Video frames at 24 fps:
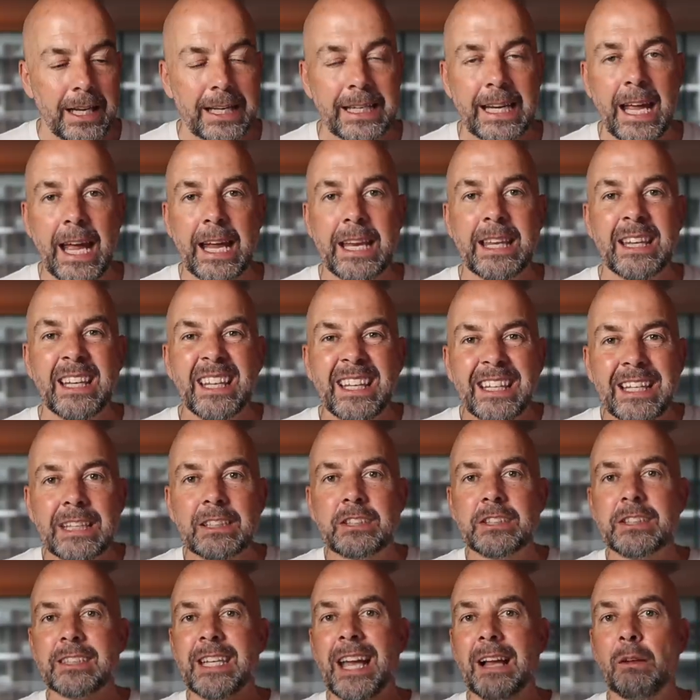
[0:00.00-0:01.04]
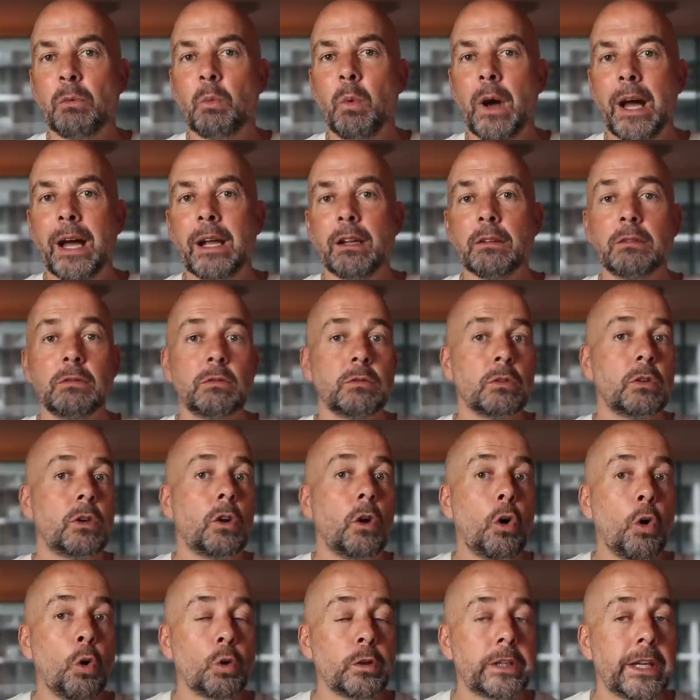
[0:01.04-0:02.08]
And again, these sell well
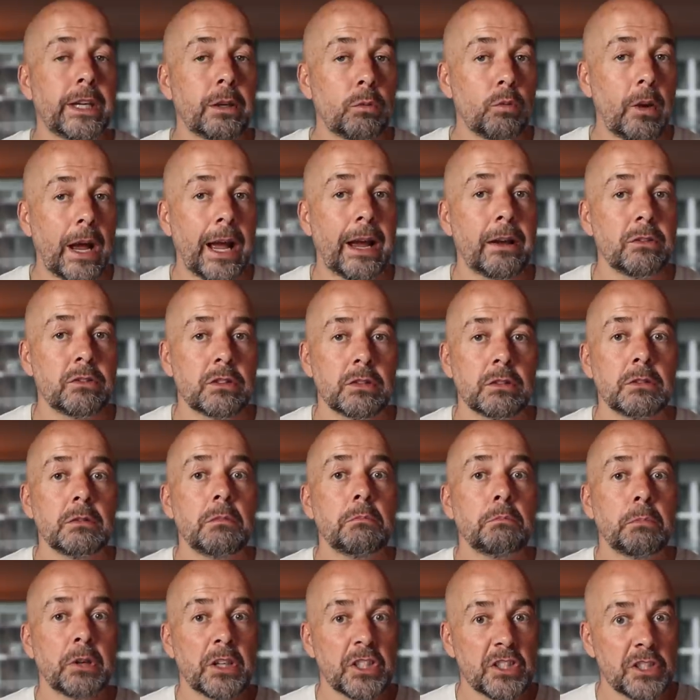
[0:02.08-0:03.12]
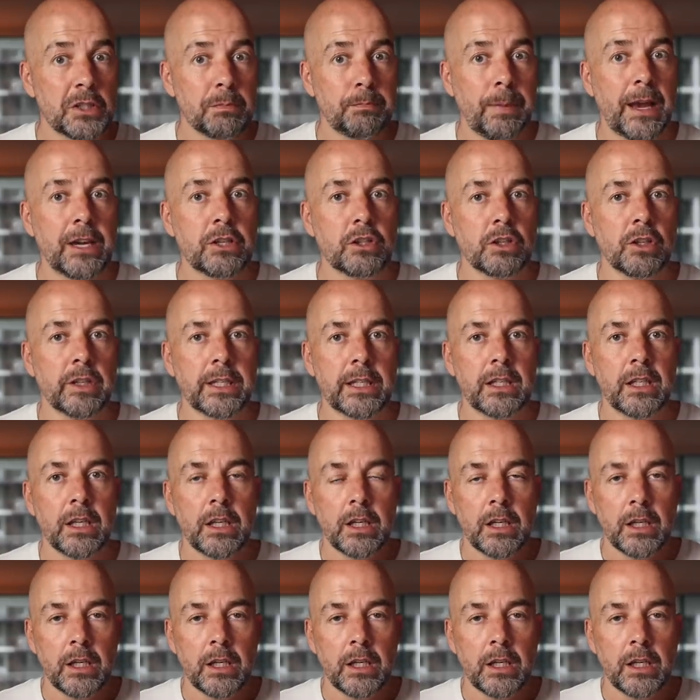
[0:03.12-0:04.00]
all year round, but especially